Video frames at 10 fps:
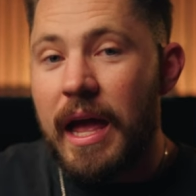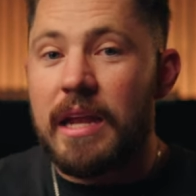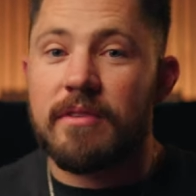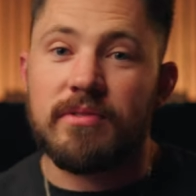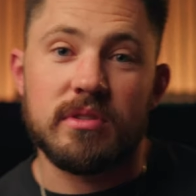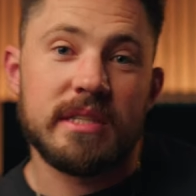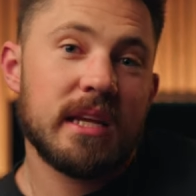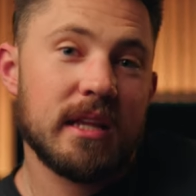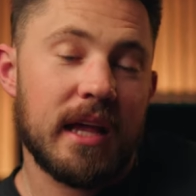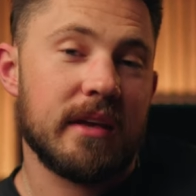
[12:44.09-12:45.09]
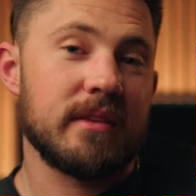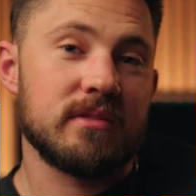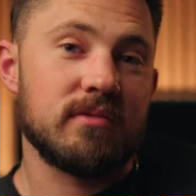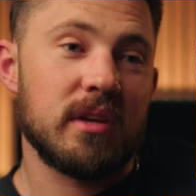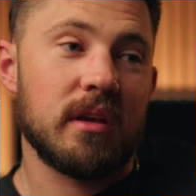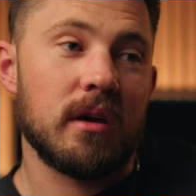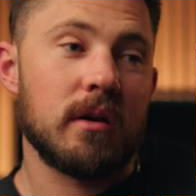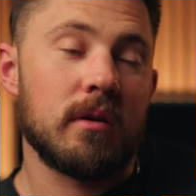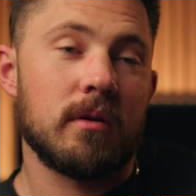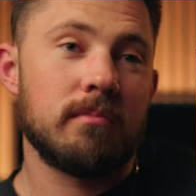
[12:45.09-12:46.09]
And if you didn't like this video,